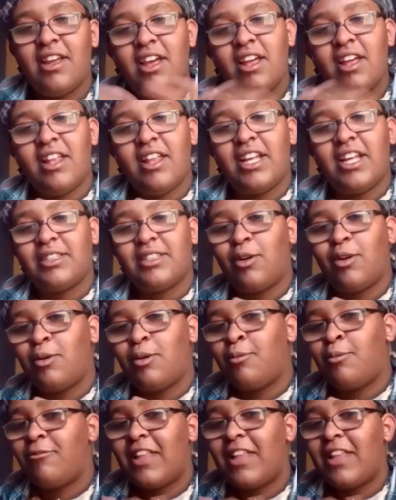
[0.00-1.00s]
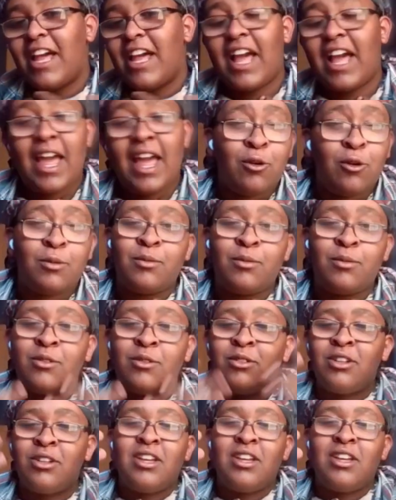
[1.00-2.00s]
That's the Oromo flag. I am Oromo.
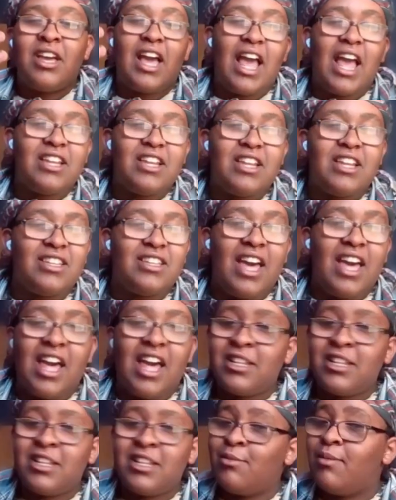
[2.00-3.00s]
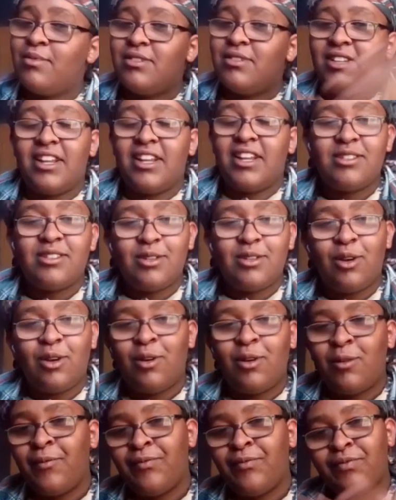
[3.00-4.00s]
I just had to represent. So,
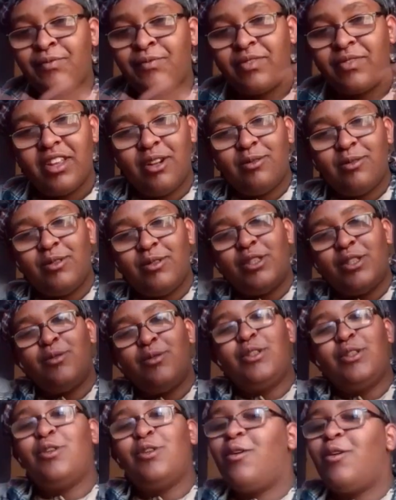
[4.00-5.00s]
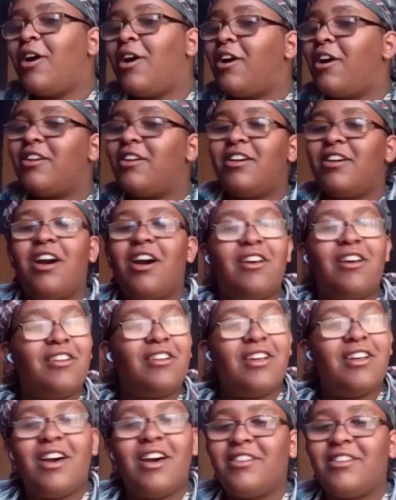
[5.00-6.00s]
you know, we're showing all the, all the,
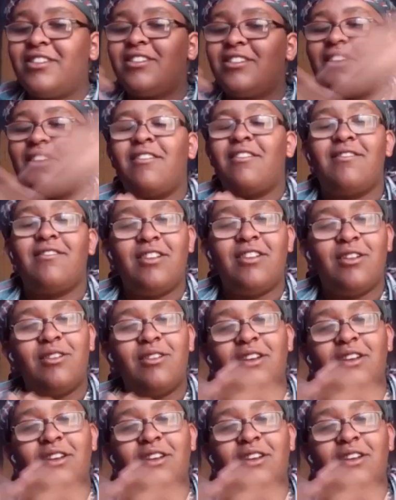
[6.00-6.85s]
all the stuff, you know?